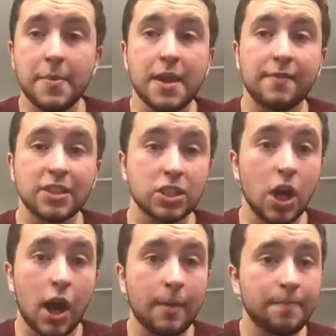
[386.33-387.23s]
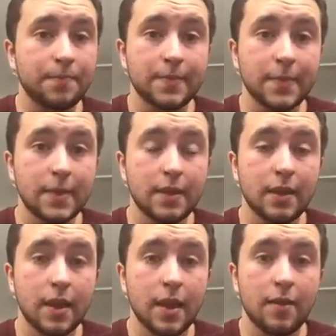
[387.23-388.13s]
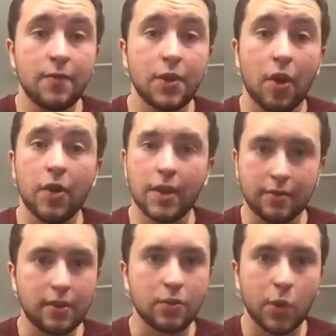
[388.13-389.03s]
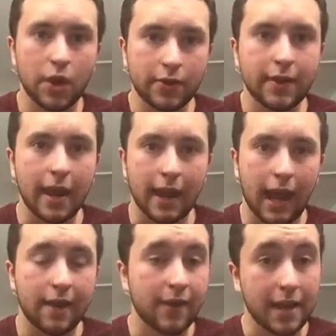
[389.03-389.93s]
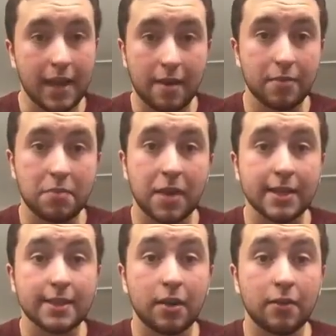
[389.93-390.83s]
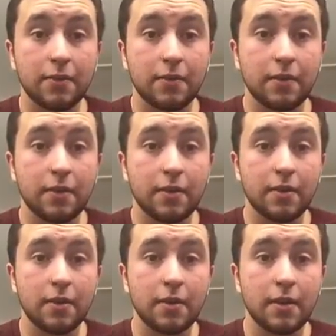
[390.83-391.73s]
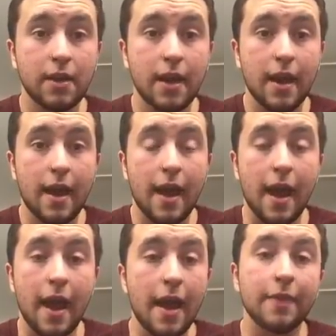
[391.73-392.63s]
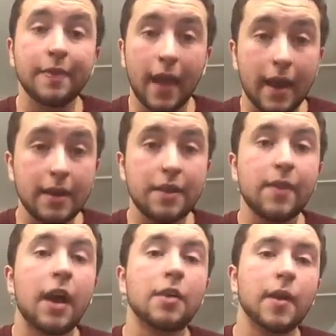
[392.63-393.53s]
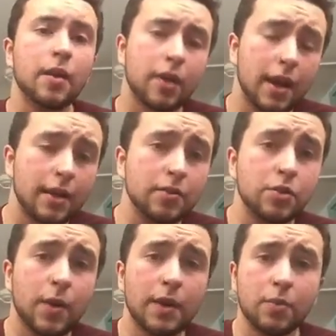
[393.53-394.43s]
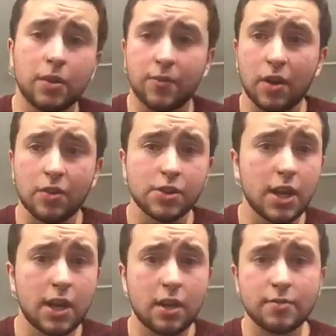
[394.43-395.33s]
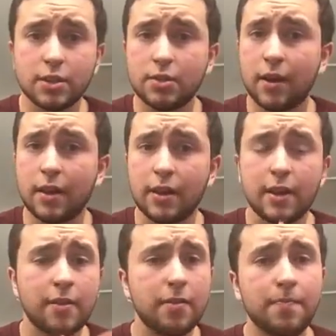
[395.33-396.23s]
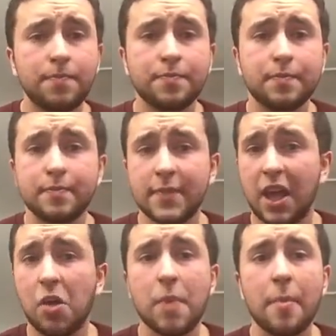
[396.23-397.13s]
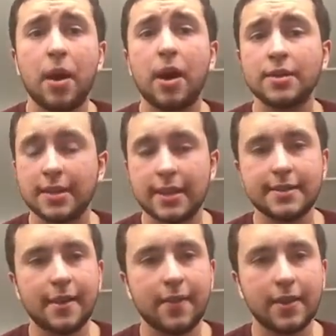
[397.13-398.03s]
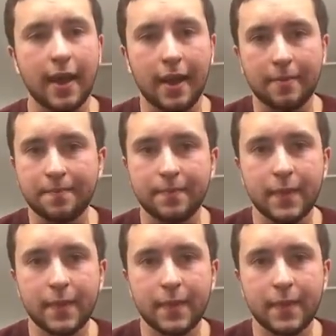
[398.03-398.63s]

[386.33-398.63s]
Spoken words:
If it's not, figure out, is this worth staying at if I can't be myself? And then evaluate, okay, do I look for other jobs? Do I like tell my boss, like stuff like that?